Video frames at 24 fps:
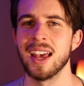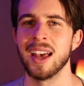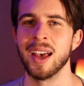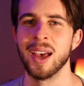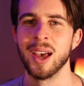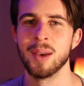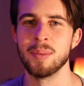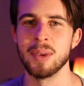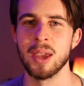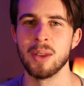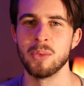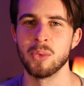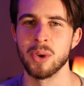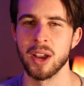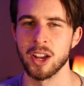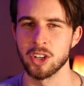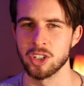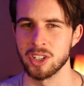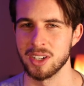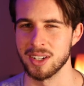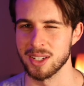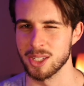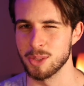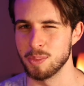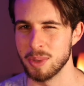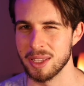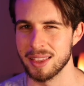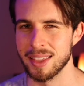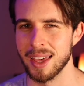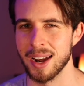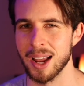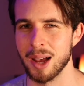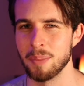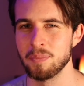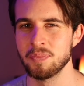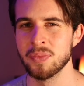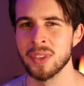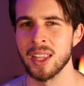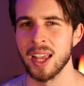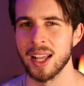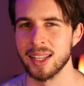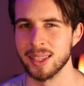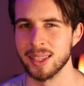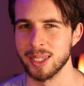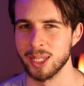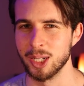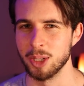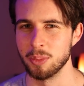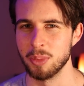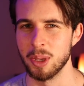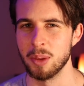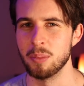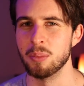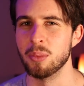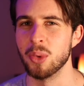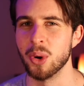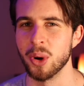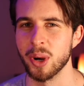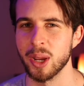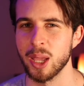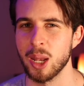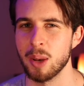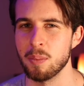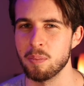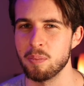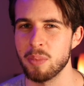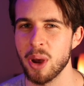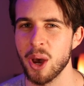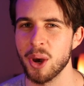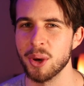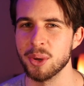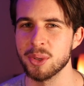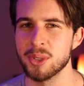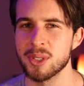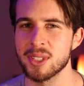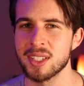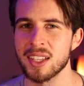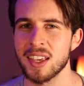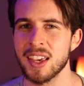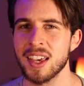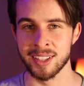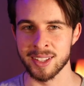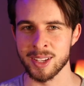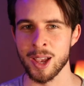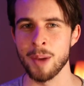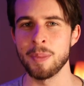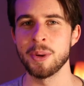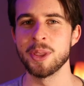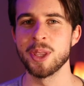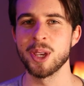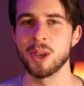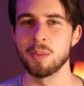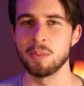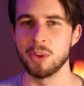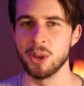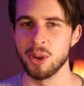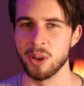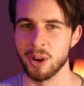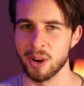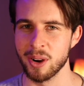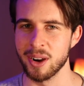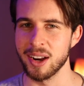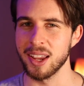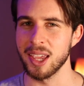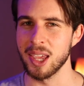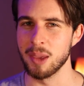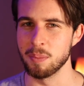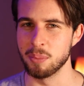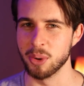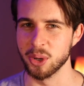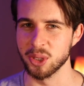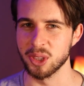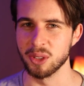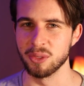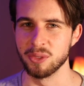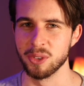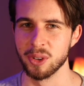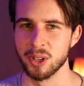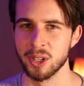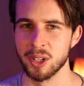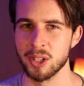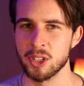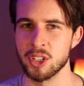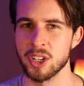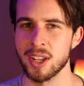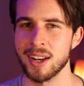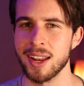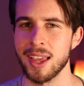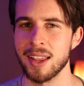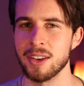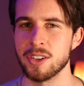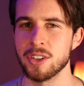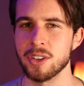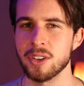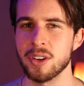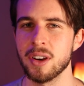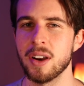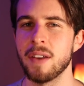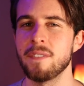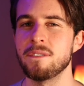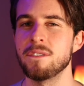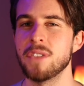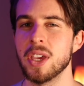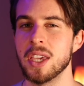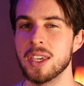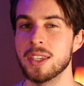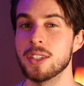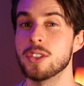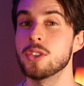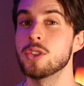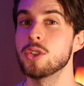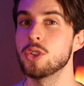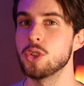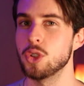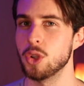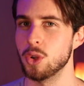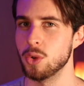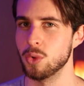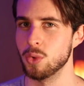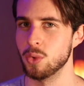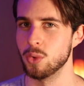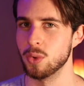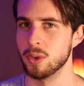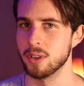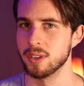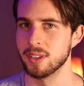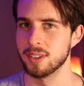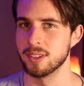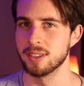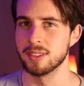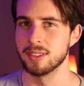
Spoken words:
and we're actually gonna speed that up a little bit more in post. Let's hop on the computer, import the footage, and enter phase 2.